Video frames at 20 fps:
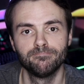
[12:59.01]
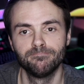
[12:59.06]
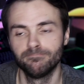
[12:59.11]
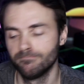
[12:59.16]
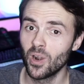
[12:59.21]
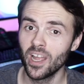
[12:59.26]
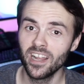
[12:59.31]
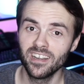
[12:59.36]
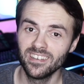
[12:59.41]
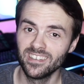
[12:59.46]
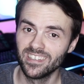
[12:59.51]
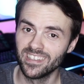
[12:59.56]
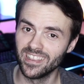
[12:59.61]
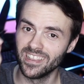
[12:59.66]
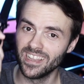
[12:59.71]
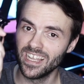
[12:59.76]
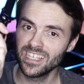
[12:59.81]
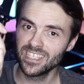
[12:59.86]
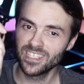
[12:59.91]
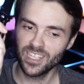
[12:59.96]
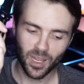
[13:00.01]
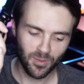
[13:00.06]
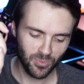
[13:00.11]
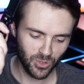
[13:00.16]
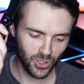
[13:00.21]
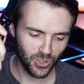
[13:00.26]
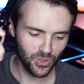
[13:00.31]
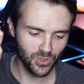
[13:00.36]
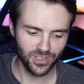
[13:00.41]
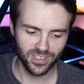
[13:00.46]
Alright, last time
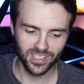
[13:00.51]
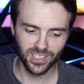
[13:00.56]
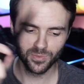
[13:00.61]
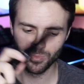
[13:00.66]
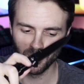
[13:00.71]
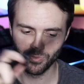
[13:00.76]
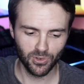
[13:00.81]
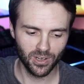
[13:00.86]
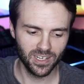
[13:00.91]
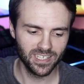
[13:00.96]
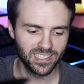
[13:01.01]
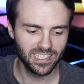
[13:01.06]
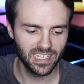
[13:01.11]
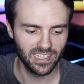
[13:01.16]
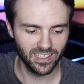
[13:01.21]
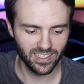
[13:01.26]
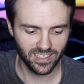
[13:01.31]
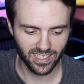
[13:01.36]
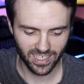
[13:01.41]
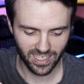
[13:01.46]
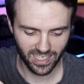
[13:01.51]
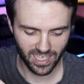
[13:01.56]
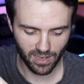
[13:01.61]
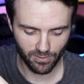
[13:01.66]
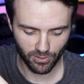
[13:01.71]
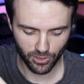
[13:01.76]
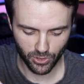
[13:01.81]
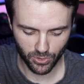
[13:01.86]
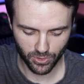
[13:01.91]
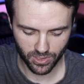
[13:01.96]
to use this before I sell it and
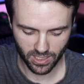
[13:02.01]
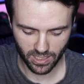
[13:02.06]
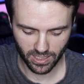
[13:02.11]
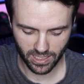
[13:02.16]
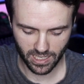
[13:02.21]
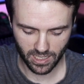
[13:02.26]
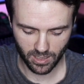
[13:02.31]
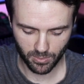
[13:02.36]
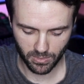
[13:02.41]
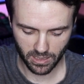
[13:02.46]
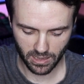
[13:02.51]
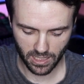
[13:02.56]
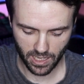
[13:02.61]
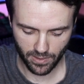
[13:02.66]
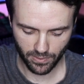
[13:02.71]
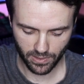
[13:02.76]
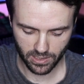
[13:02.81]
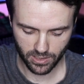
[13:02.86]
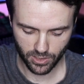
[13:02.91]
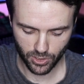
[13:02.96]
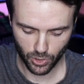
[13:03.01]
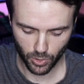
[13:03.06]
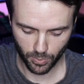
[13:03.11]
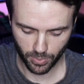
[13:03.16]
never use it again in my life because it's